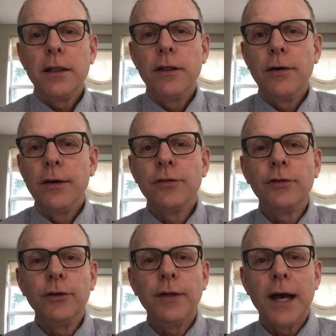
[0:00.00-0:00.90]
there is
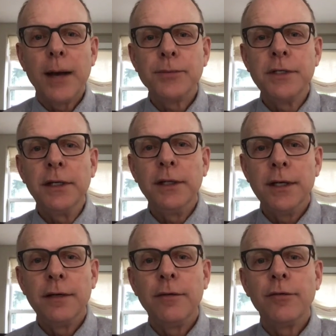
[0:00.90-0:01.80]
still the option at the
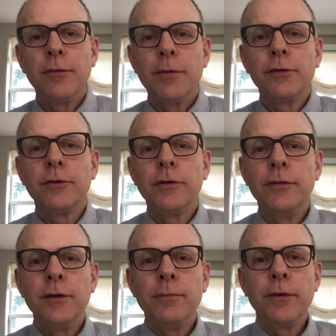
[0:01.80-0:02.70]
end of the semester
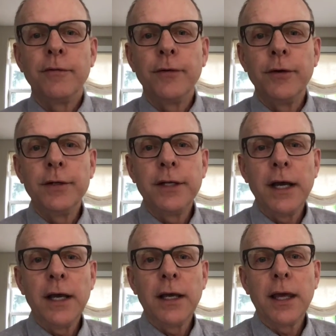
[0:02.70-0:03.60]
if you'd prefer to
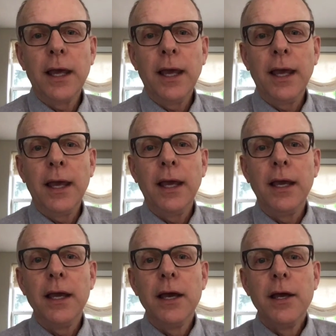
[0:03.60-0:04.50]
take
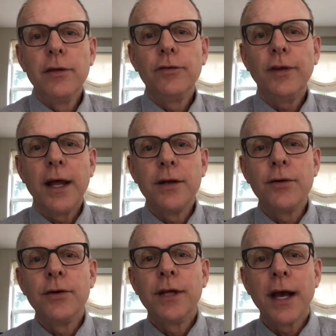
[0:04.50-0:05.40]
a
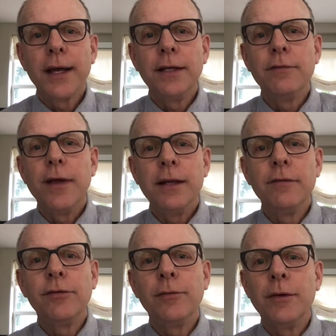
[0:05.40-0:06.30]
standard kind of end
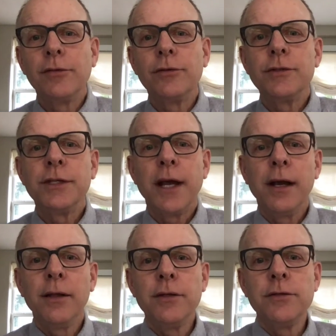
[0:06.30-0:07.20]
of semester
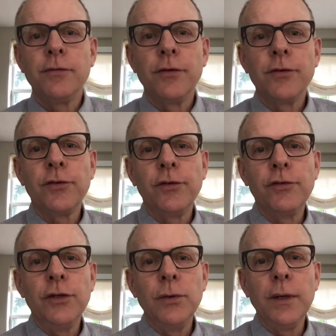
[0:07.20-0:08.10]
challenge versus
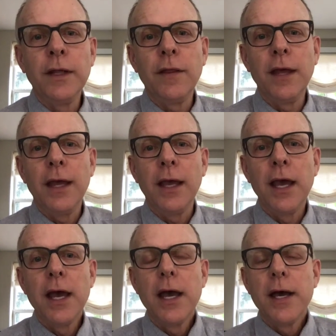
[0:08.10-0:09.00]
doing the
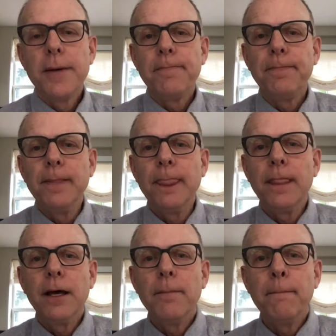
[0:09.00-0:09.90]

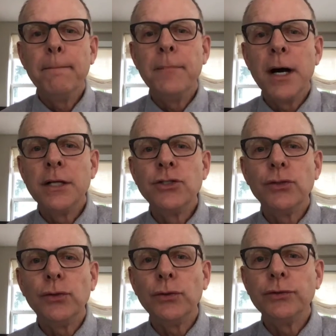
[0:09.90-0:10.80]

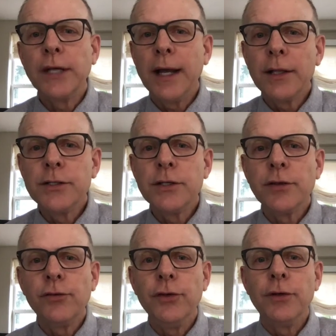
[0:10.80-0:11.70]
module
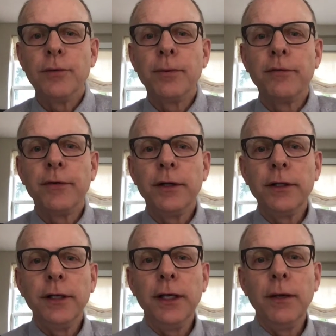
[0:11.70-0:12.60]
challenges. You're
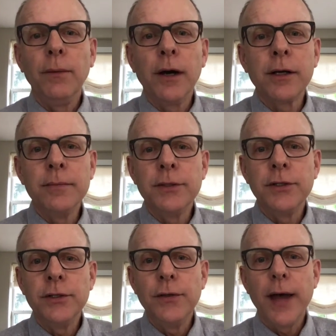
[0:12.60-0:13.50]
perfectly welcome to
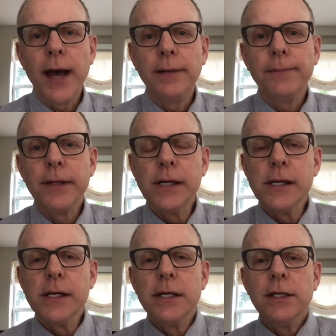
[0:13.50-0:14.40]
do that.
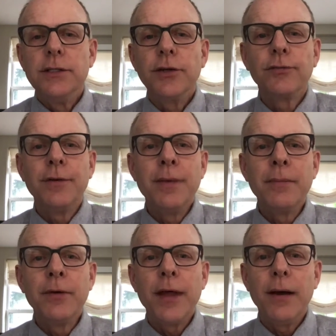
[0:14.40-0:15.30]
Just
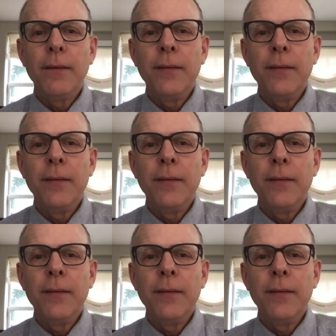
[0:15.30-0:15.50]
remember that